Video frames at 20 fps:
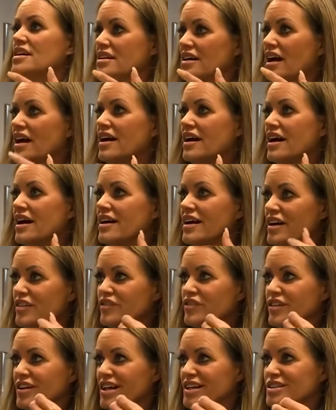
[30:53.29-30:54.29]
I
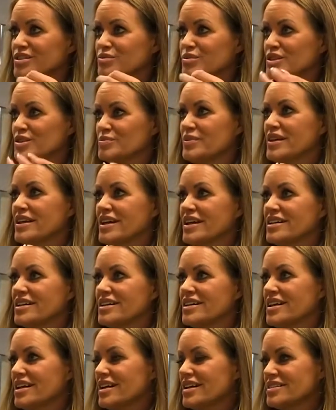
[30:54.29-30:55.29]
have, as we speak in
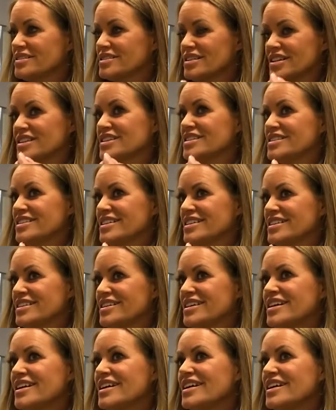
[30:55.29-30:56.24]
the Netherlands, in